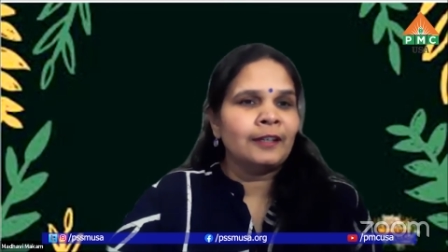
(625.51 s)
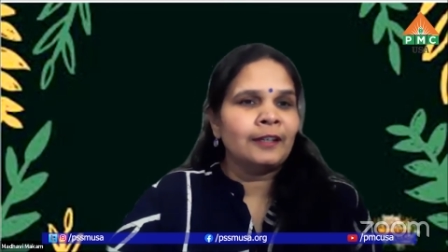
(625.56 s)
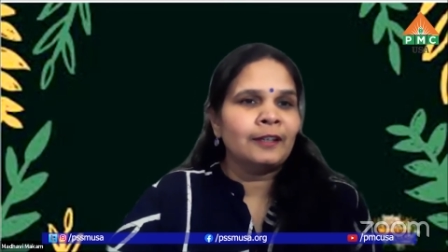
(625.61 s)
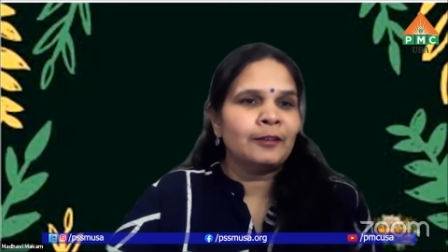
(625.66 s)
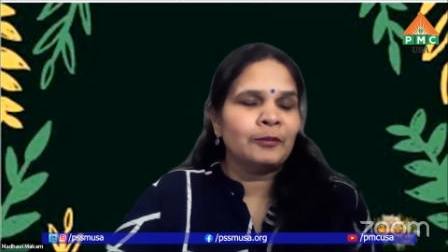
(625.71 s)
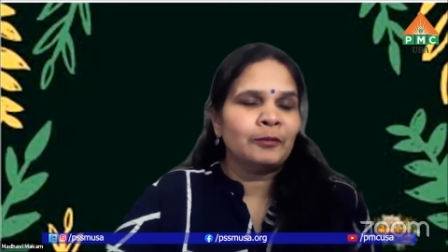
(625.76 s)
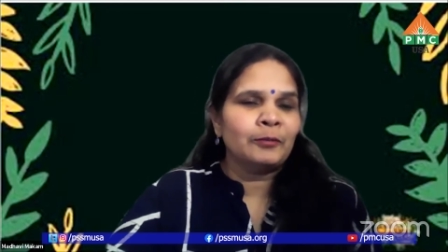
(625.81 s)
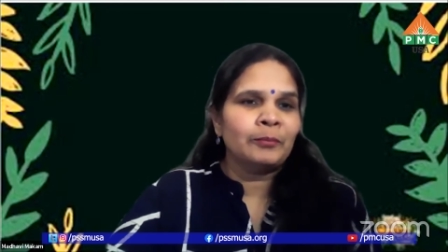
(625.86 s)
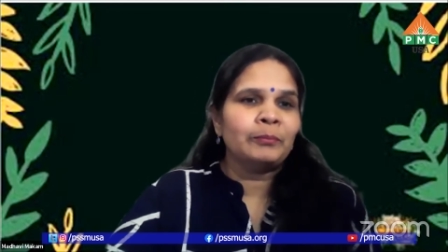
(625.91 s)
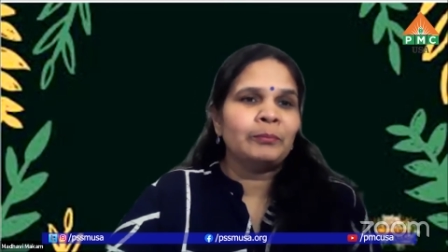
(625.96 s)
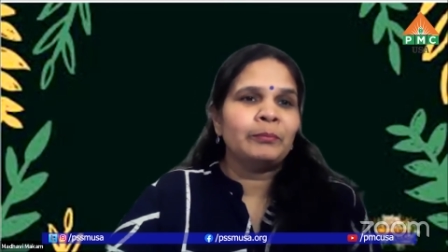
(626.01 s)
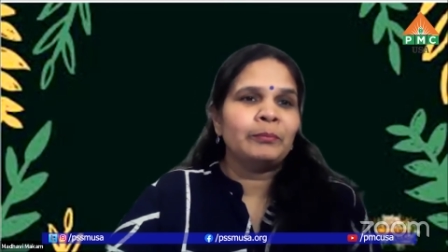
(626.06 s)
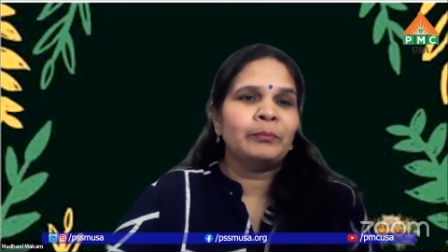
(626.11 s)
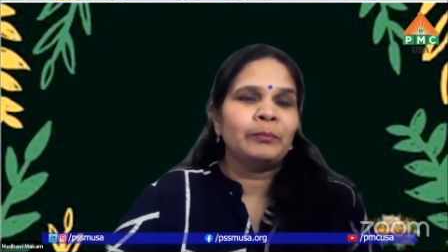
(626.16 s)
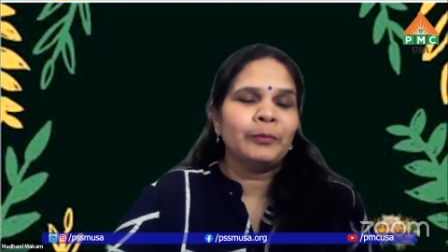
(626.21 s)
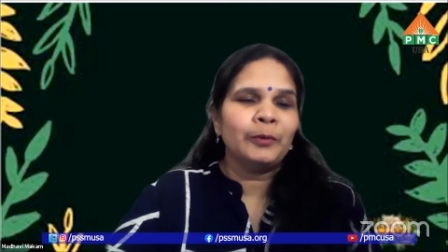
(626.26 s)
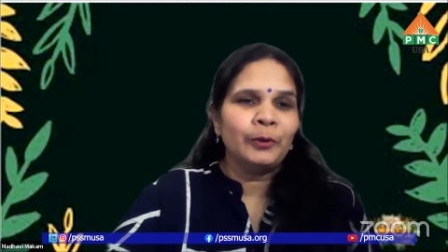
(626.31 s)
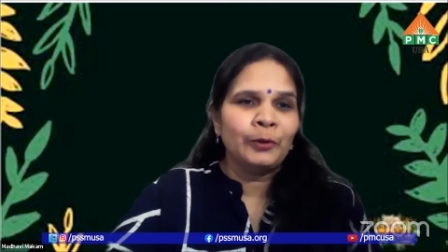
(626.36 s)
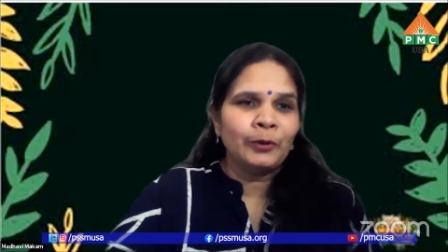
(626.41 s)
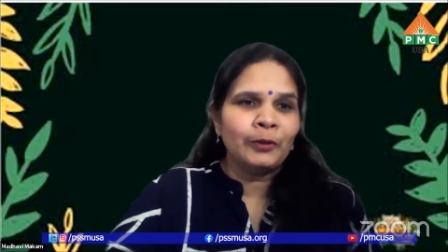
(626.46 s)
a
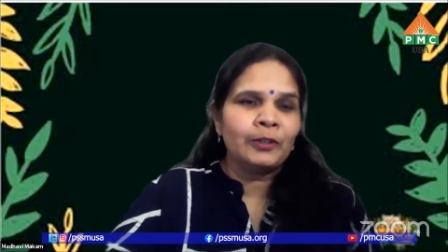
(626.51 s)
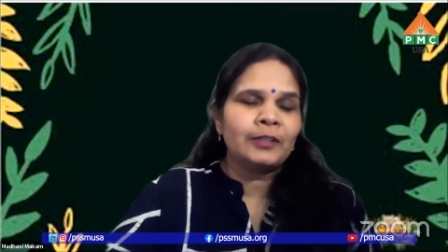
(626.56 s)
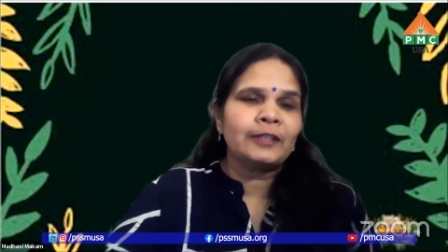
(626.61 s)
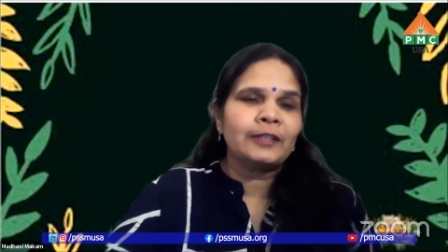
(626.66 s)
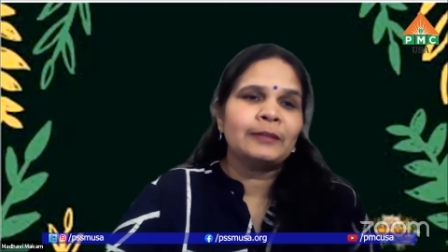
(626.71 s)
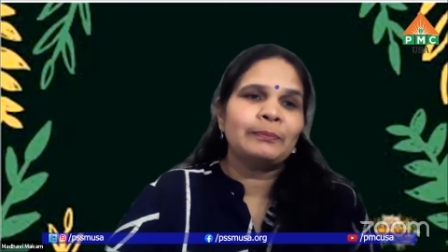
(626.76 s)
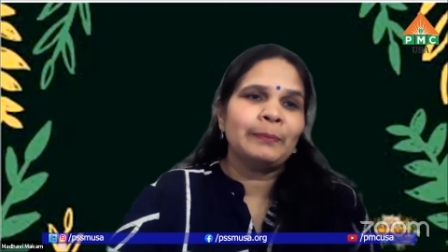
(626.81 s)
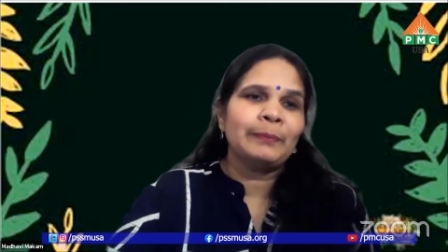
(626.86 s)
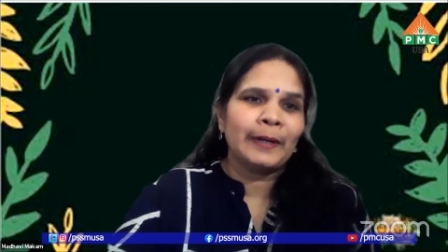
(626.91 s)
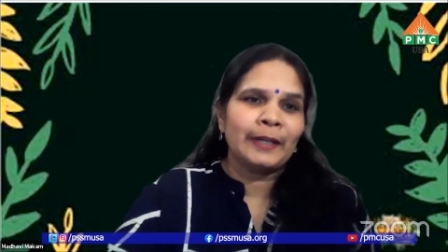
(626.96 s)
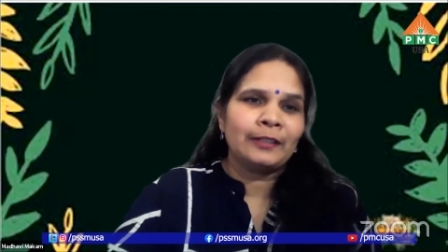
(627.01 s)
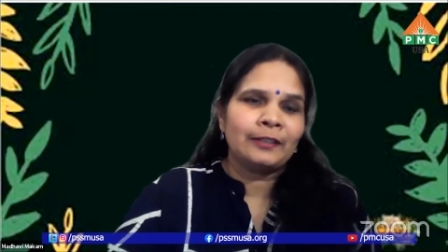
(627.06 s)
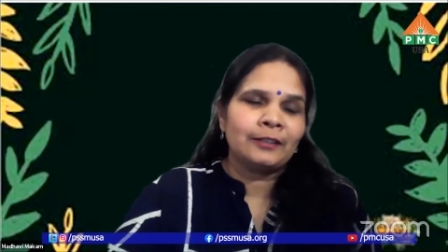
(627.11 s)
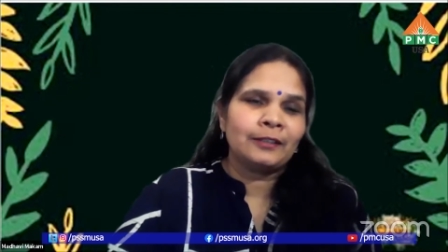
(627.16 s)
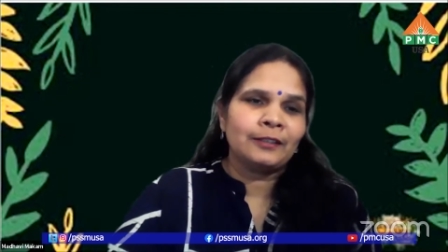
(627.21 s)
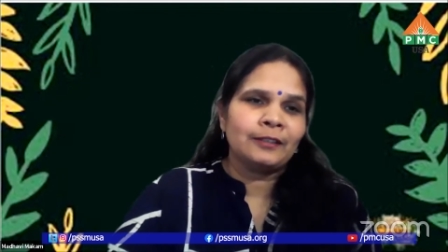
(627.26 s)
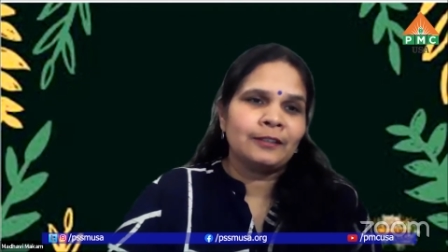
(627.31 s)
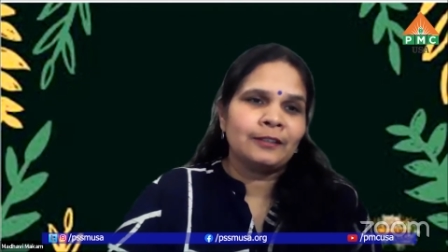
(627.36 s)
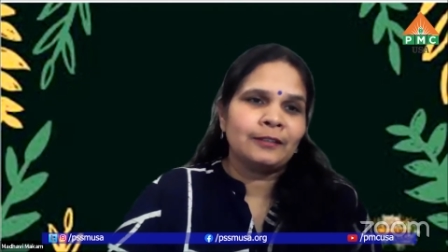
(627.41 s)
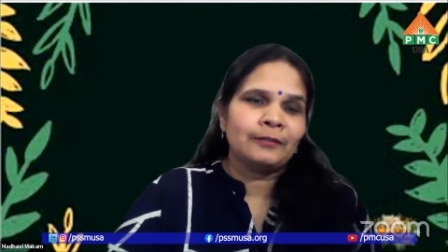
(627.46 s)
good,
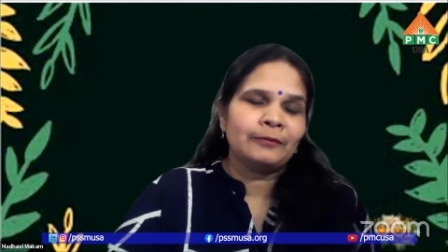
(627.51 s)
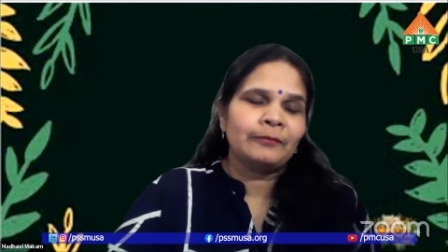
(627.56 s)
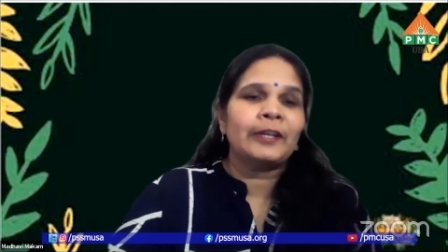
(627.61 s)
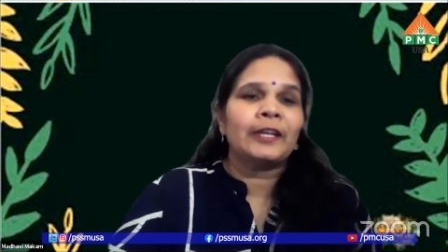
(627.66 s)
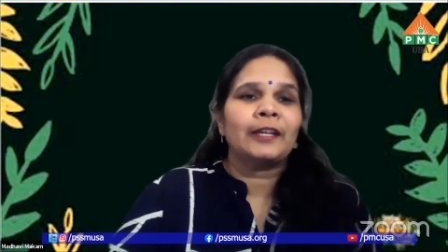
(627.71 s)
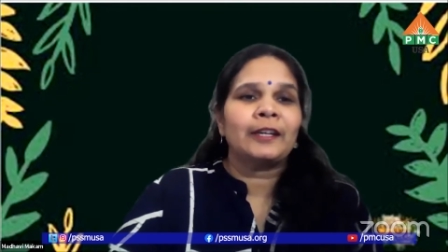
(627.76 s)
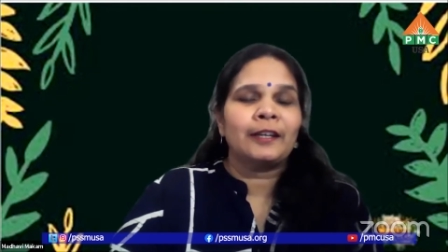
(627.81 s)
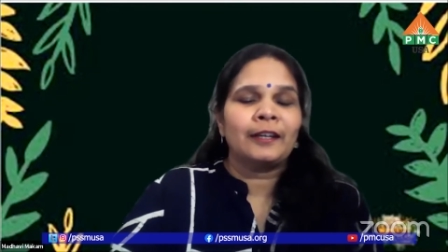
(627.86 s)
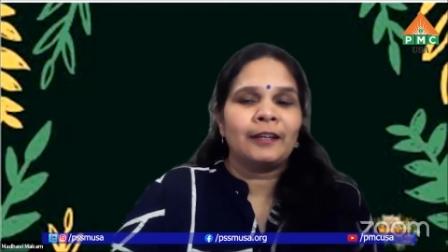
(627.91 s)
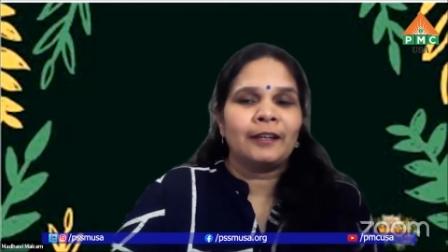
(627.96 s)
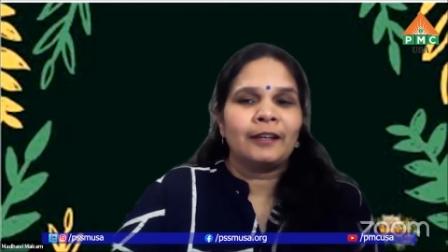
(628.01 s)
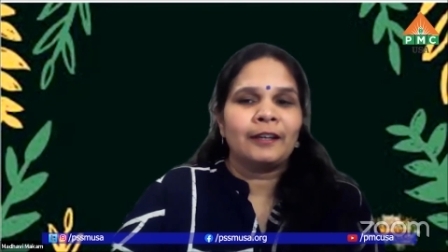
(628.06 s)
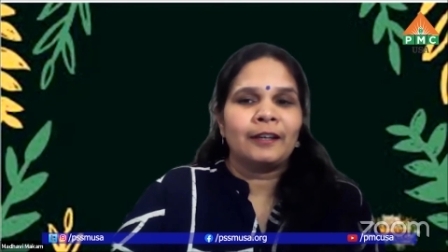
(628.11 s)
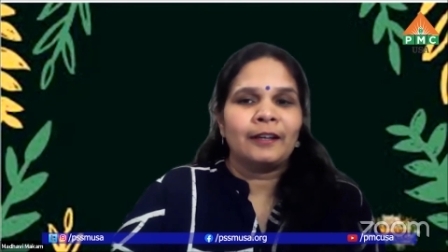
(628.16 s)
better way.